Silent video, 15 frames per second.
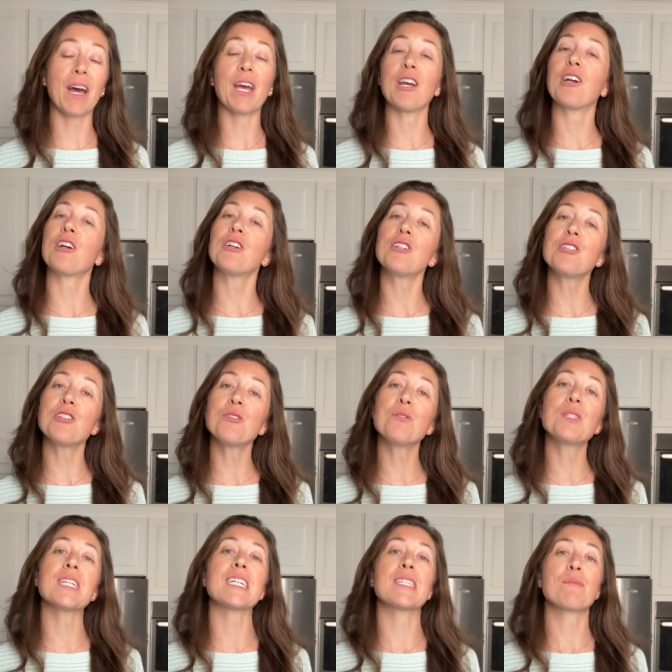I encourage you
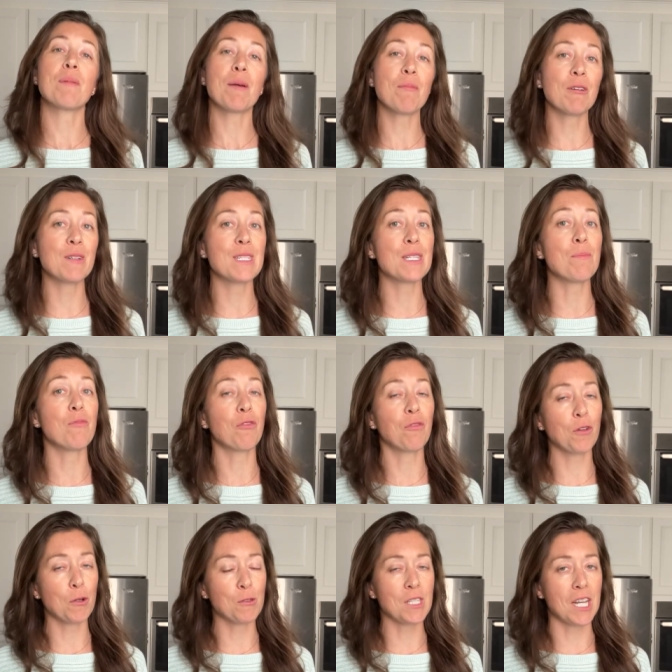to experiment with some
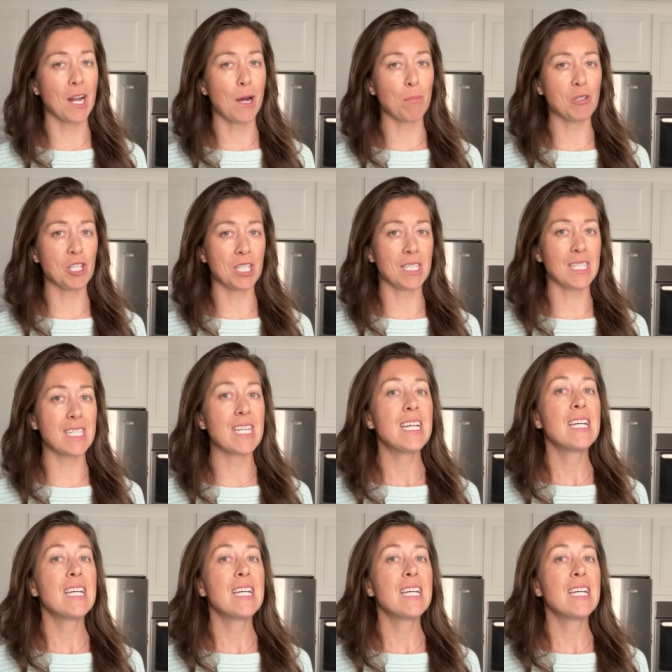frozen options.